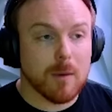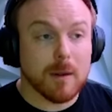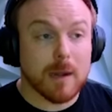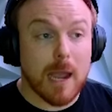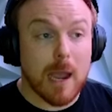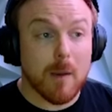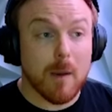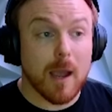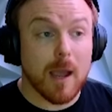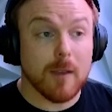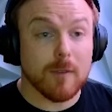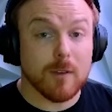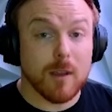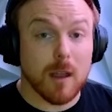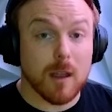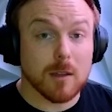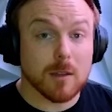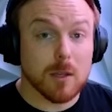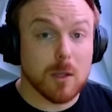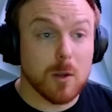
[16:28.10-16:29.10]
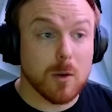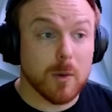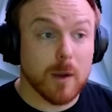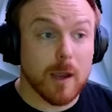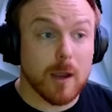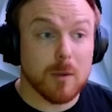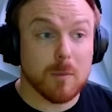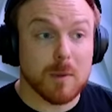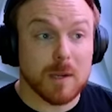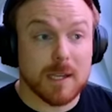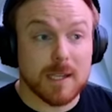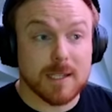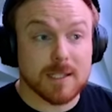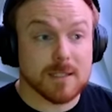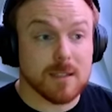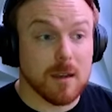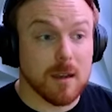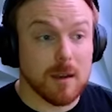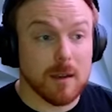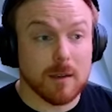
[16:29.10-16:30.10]
Now I've got low ground, but
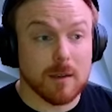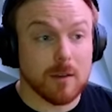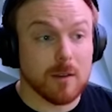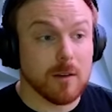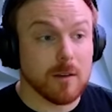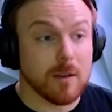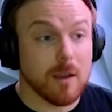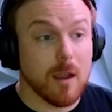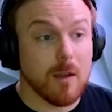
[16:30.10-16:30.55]
he's not in good